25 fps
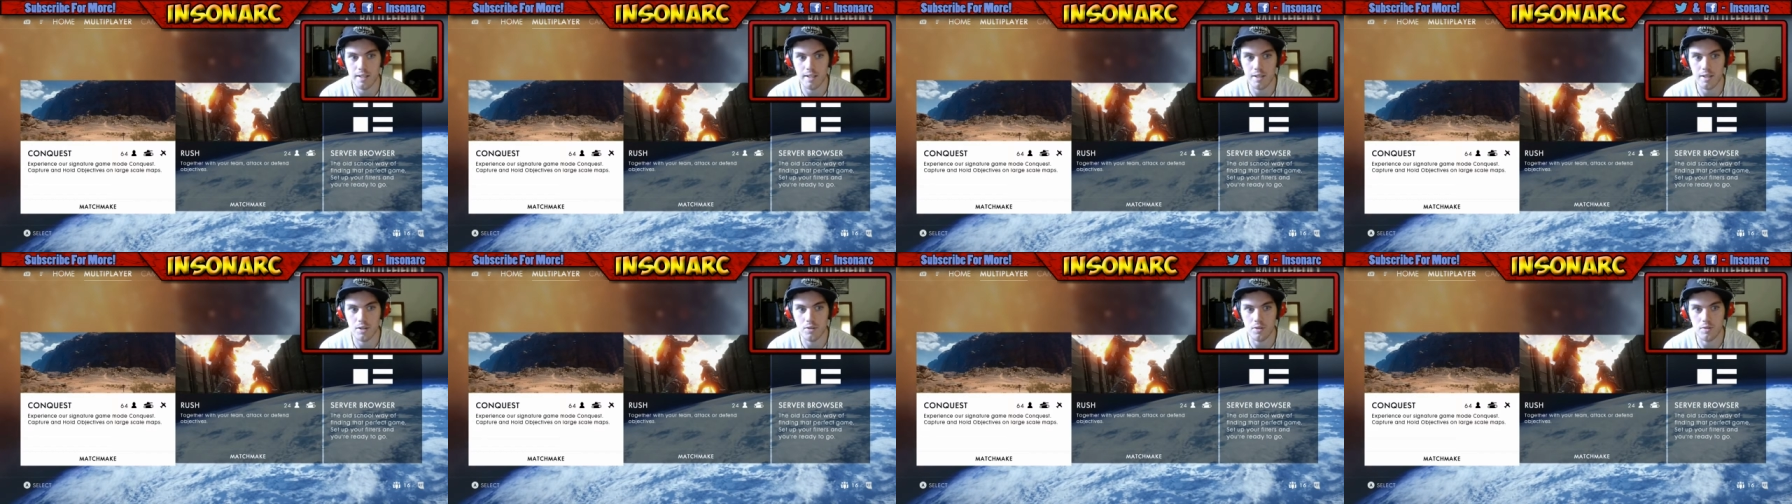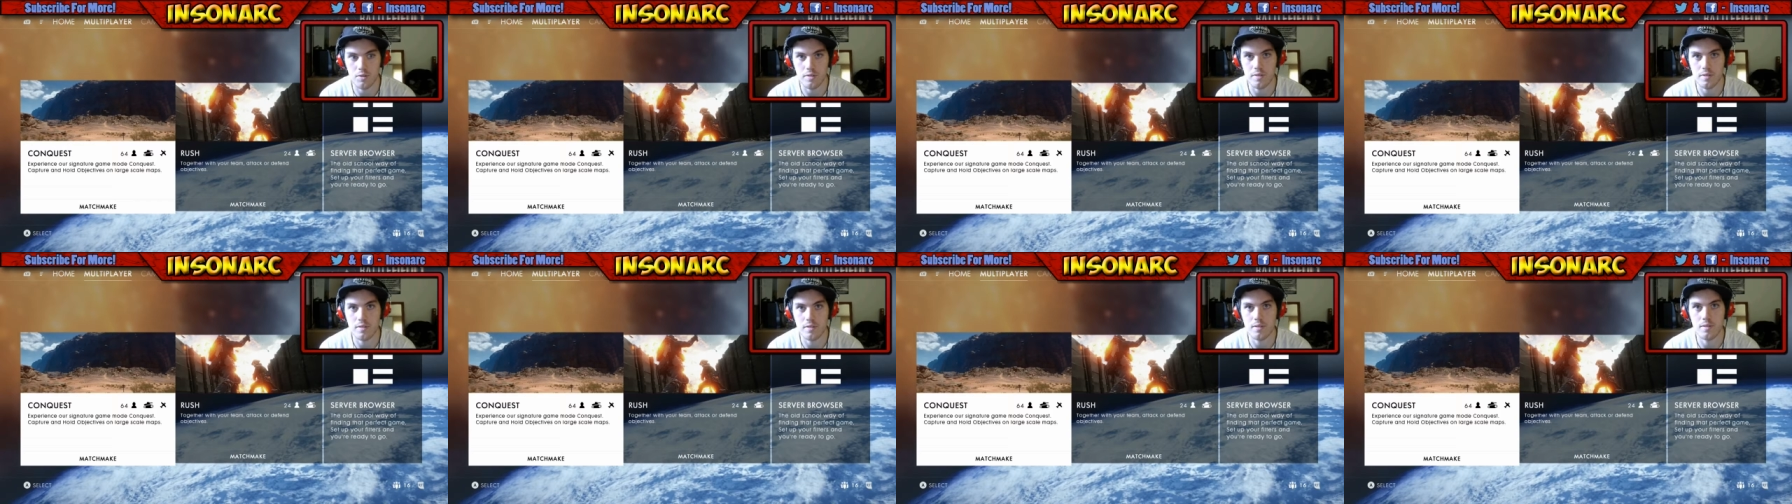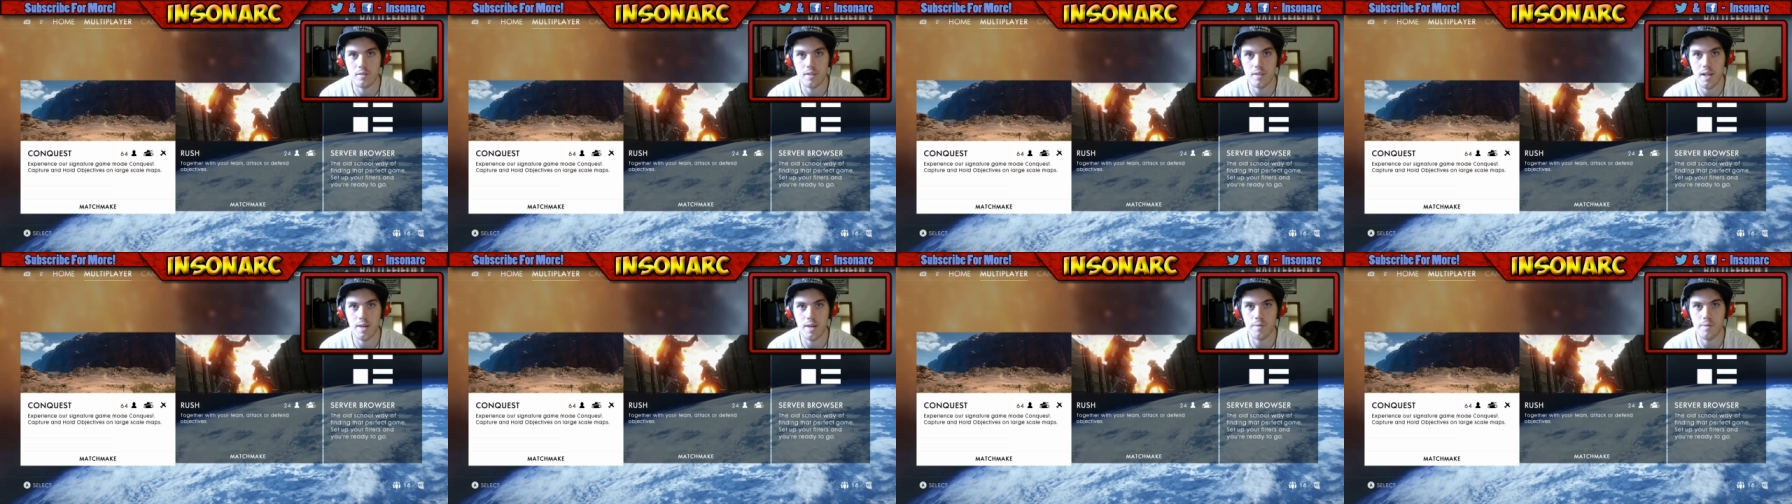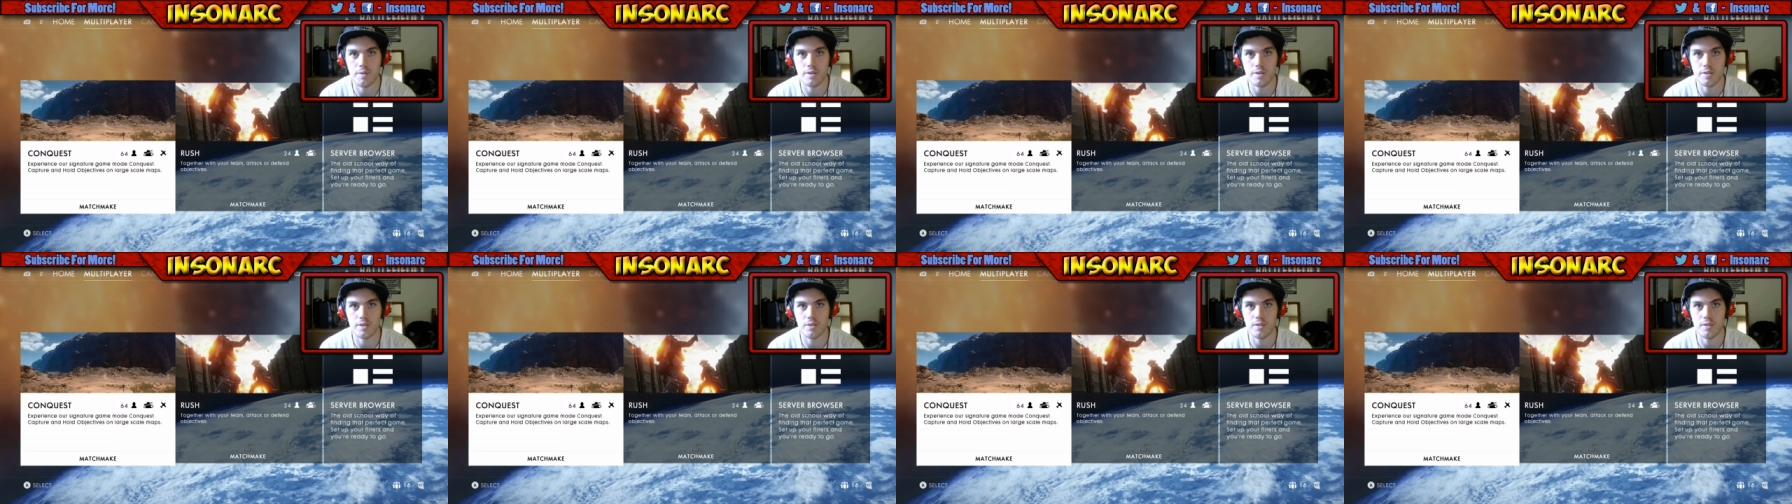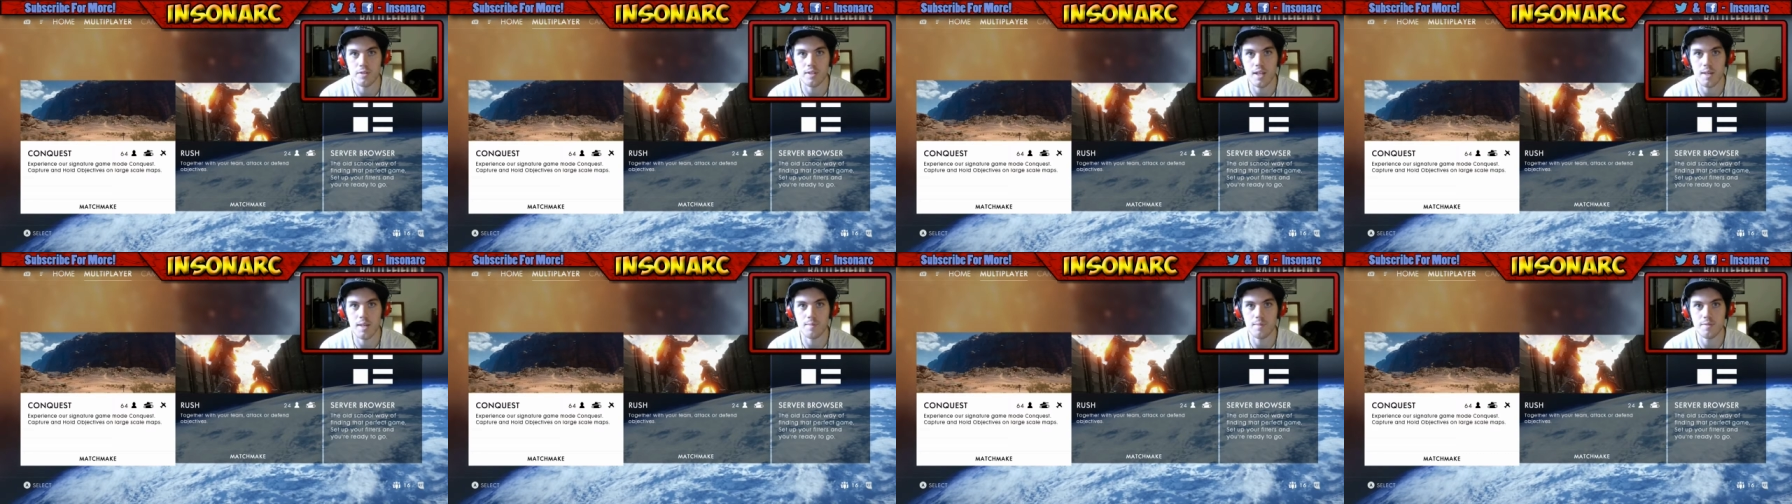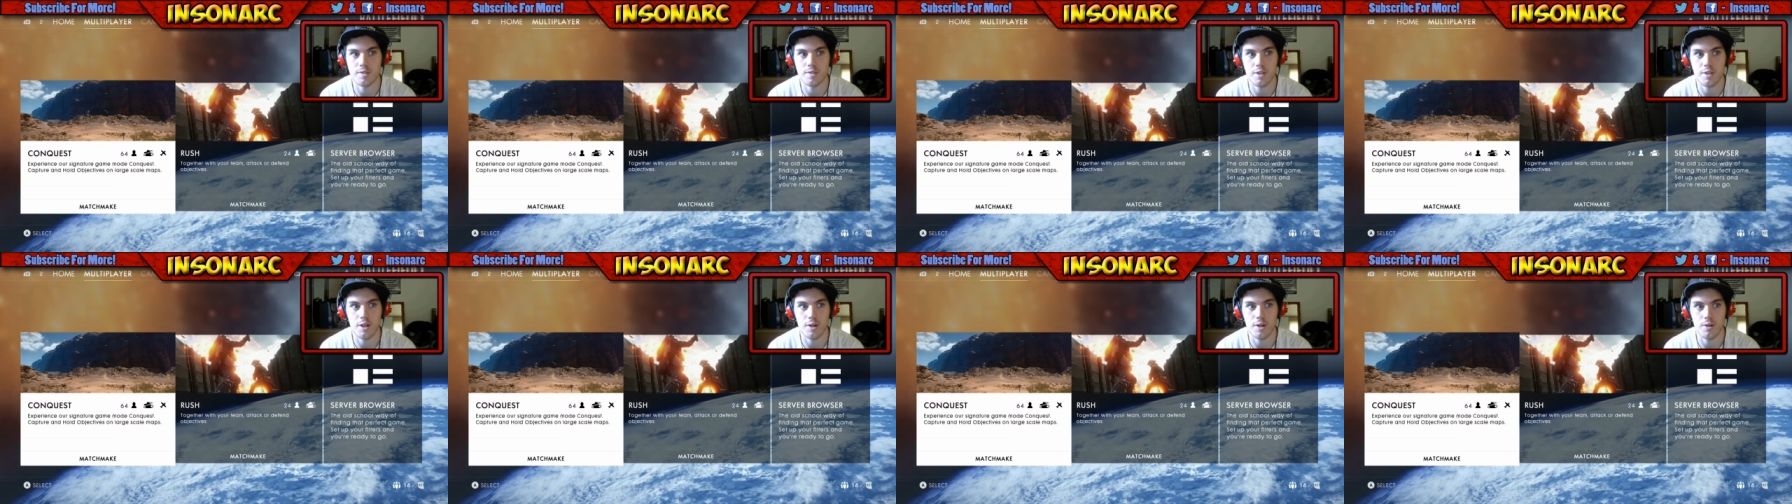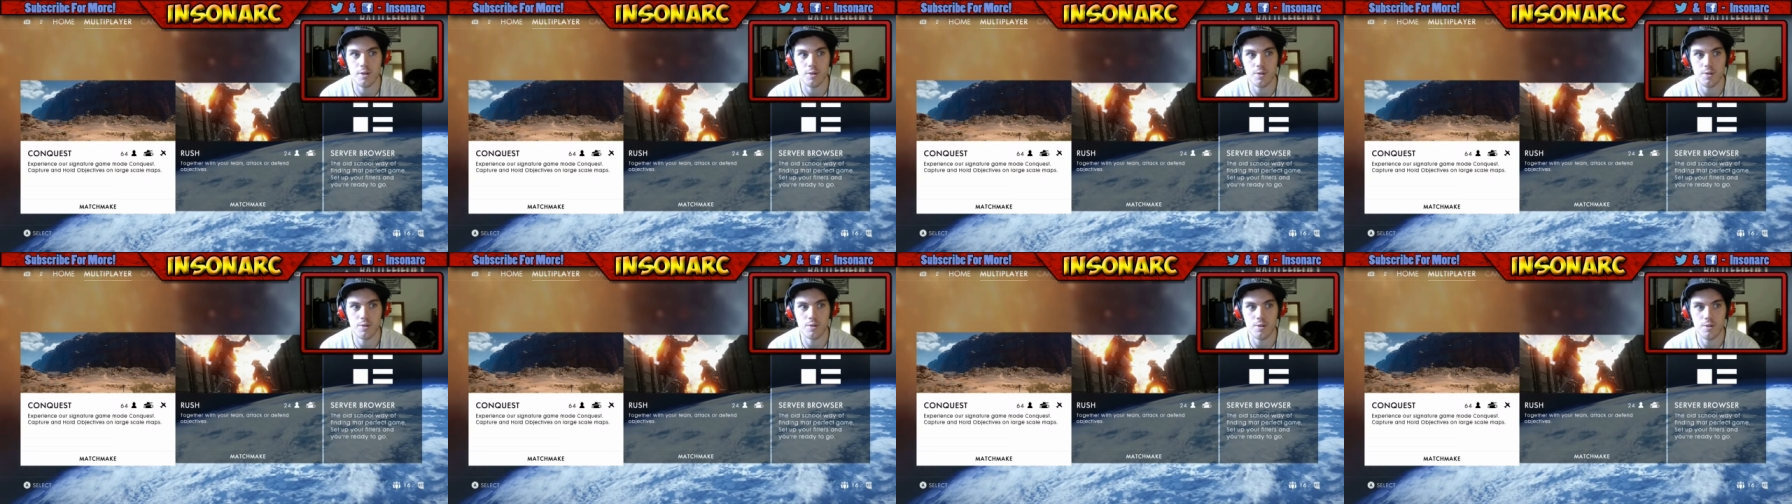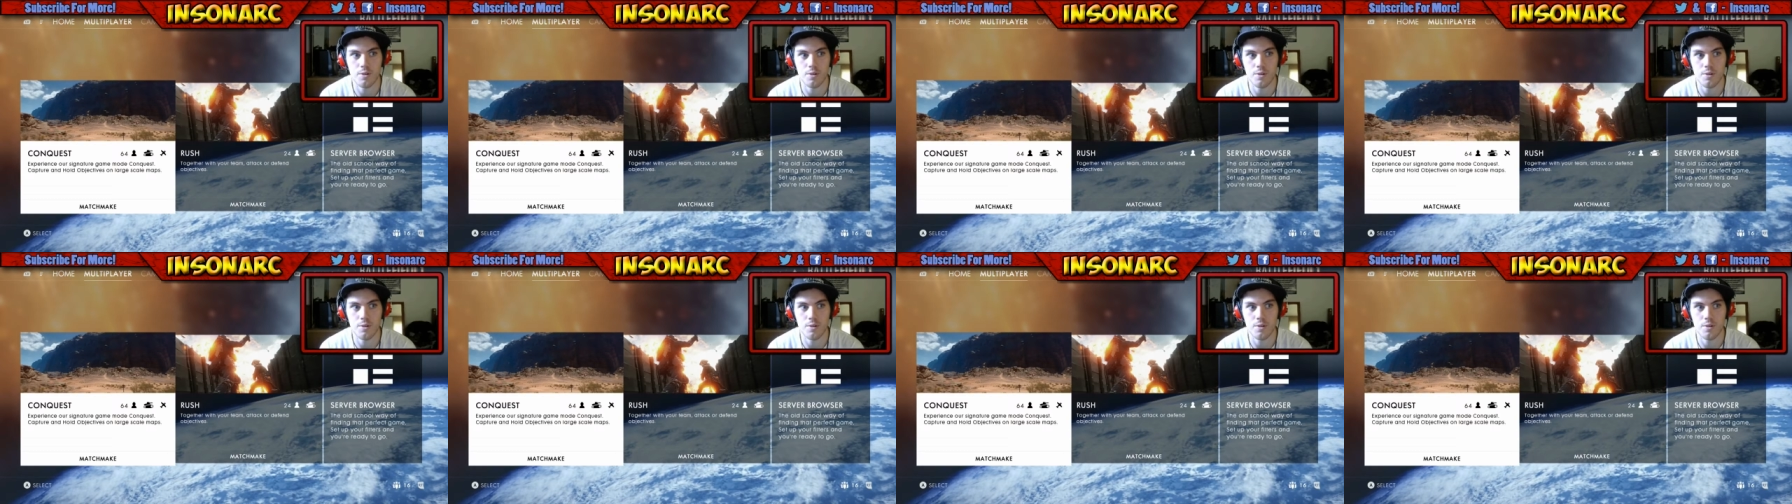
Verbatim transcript: killed every single time. So,